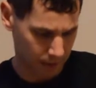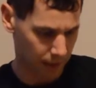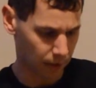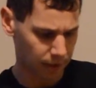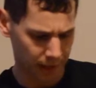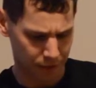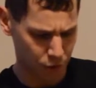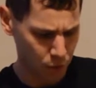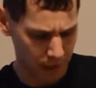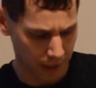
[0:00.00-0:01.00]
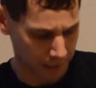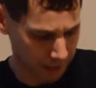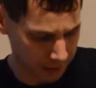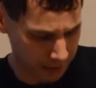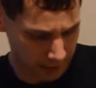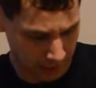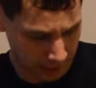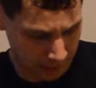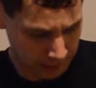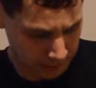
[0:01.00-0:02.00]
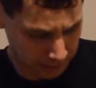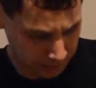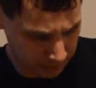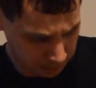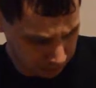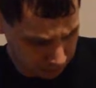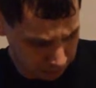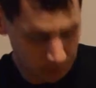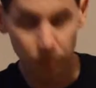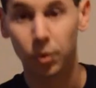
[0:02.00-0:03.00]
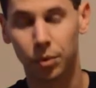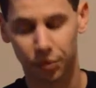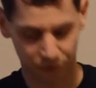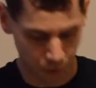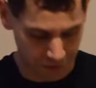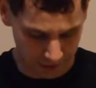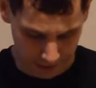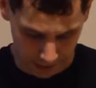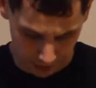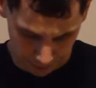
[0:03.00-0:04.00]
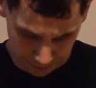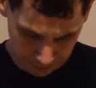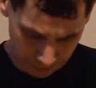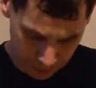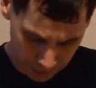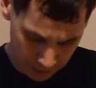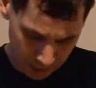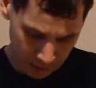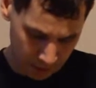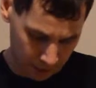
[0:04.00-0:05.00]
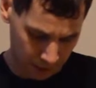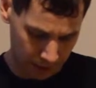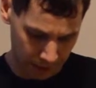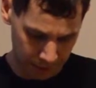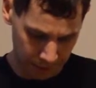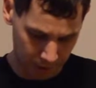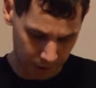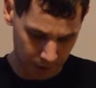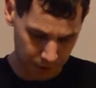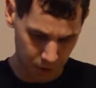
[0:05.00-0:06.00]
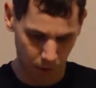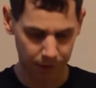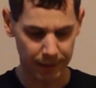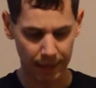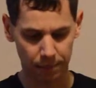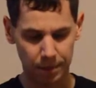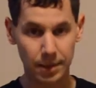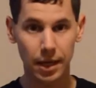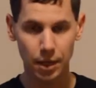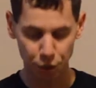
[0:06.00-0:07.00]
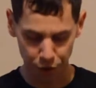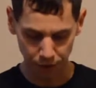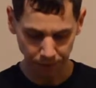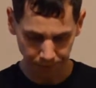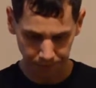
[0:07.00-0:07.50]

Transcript: Looks like it's 2 cameras, and then we'll figure that out. Here's all the documentation.